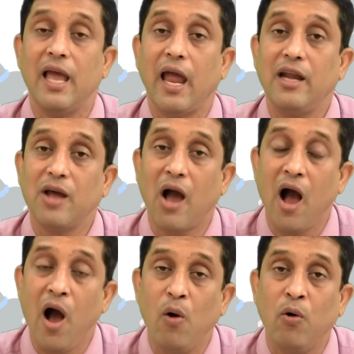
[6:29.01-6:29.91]
and
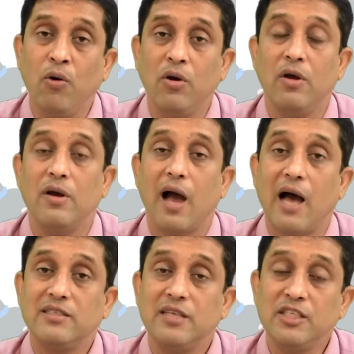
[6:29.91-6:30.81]
how
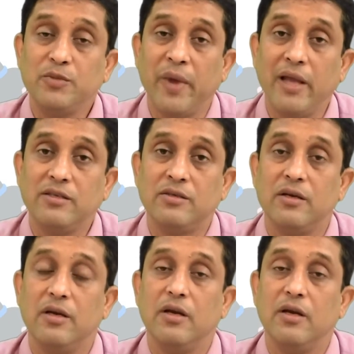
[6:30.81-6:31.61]
assessment